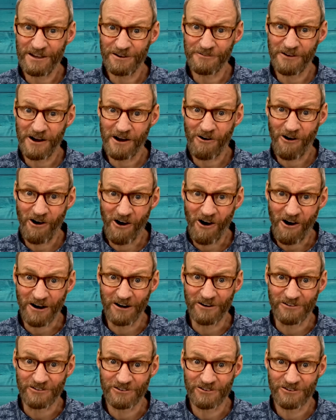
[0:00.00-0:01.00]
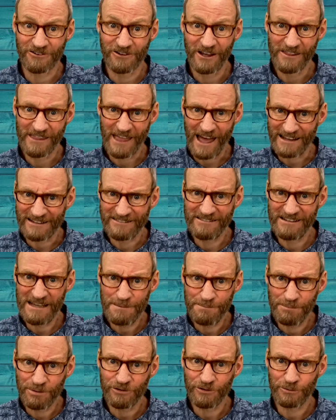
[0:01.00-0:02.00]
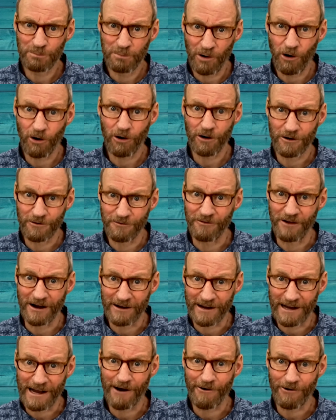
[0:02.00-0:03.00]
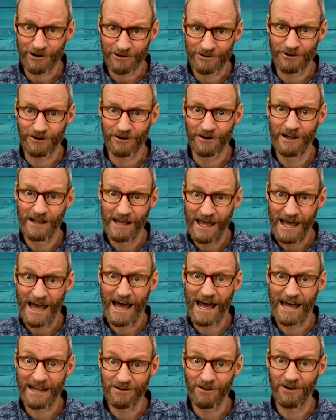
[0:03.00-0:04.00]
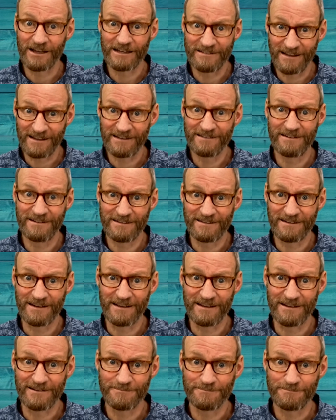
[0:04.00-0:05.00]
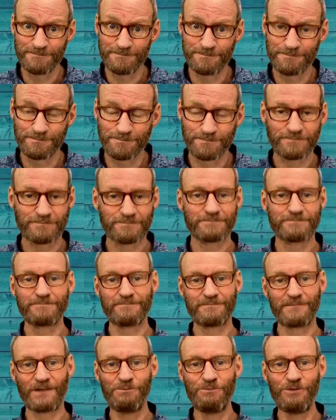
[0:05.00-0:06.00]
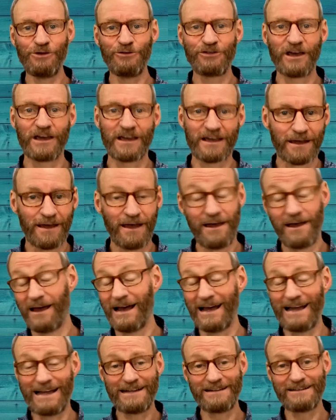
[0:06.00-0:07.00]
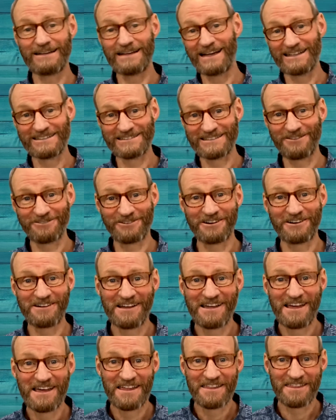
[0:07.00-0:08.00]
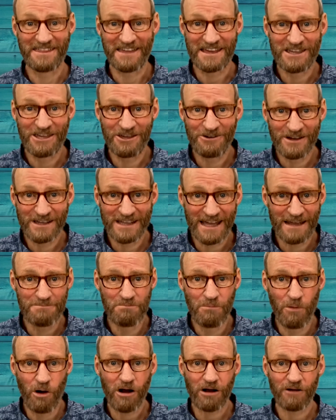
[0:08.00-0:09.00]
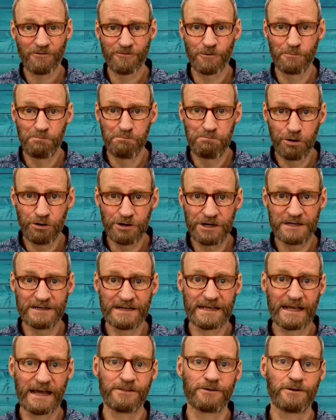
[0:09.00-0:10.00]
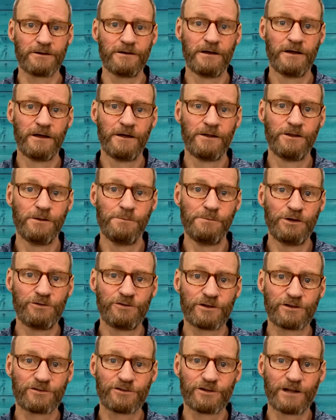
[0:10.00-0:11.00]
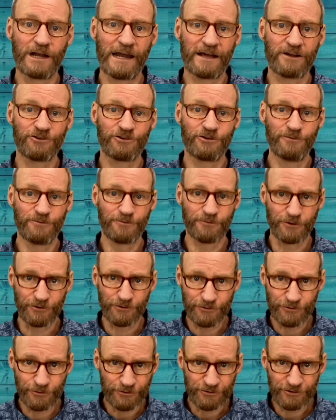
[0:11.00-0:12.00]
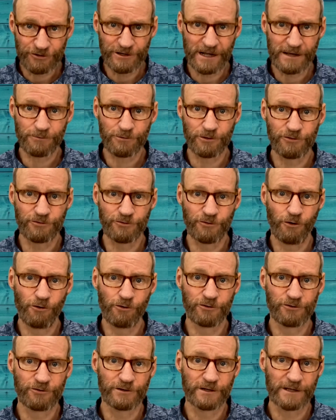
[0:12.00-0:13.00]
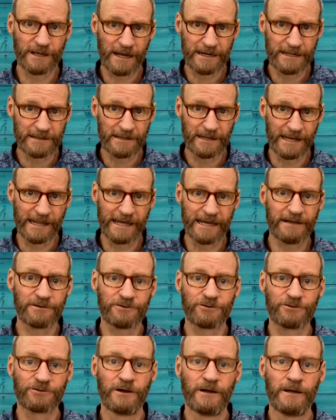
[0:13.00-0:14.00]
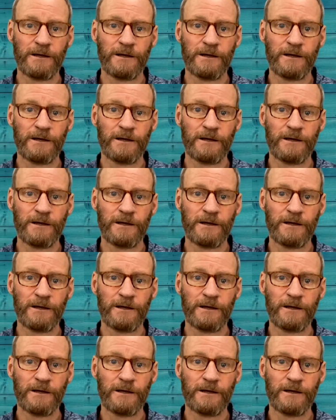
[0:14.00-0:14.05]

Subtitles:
of our hearts, that deepest part of our character and identity. Music. And as ever, thank you again, Mark, for putting together the music selection, for searching out the songs and getting the links.